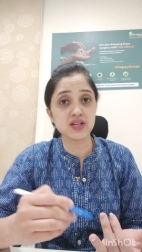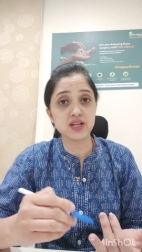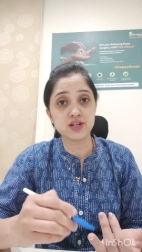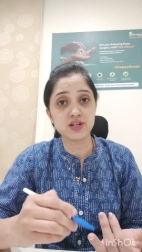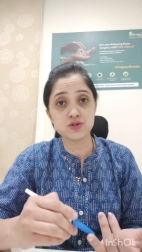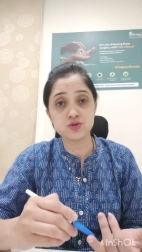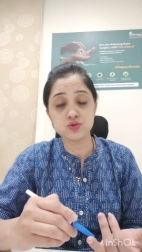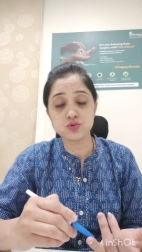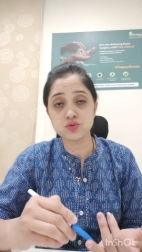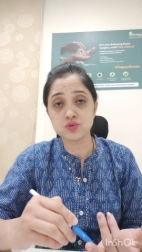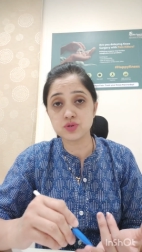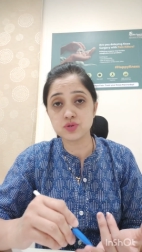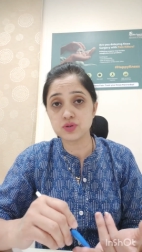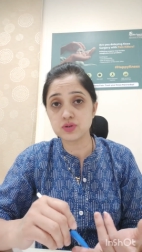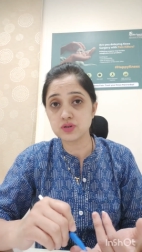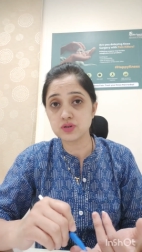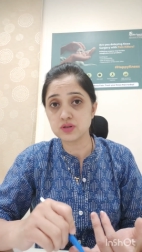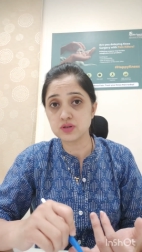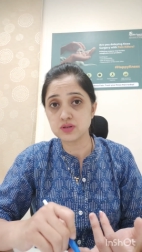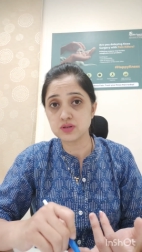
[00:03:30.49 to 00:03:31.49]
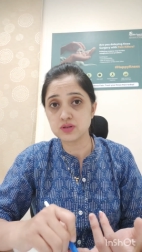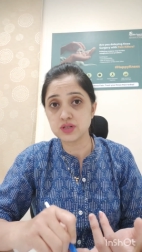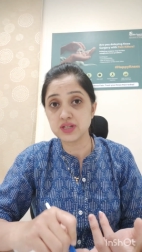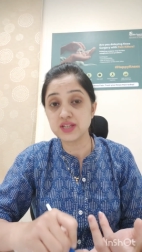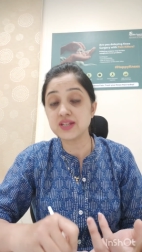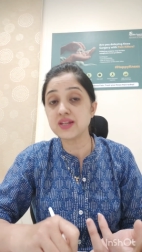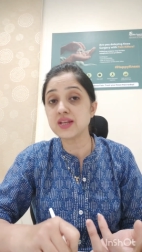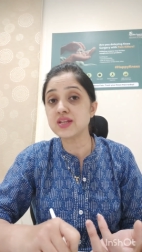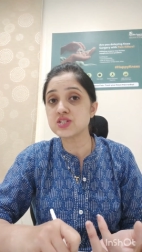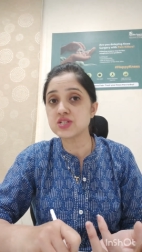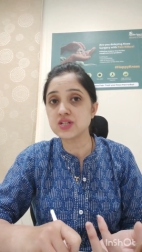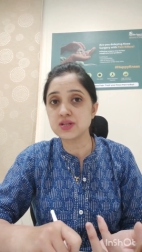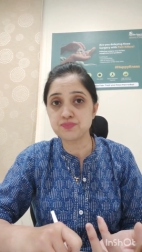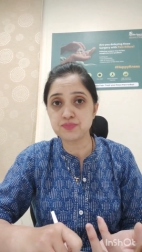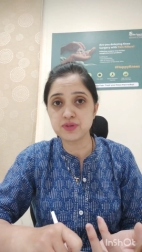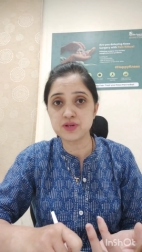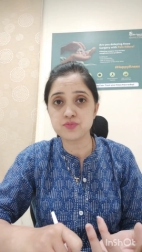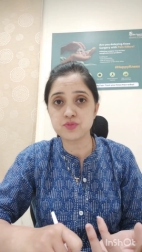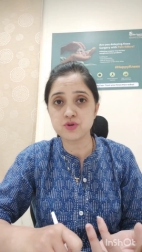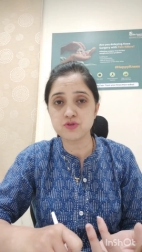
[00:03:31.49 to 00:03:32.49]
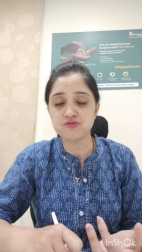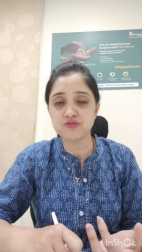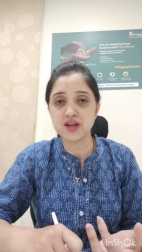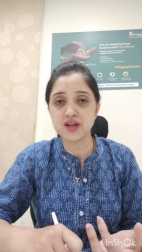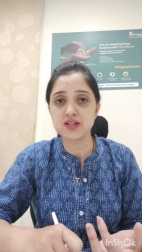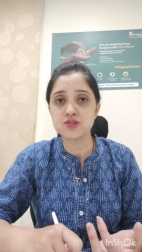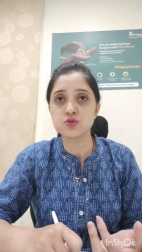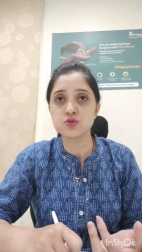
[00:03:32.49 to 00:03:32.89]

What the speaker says: lead to deranged lipid profile,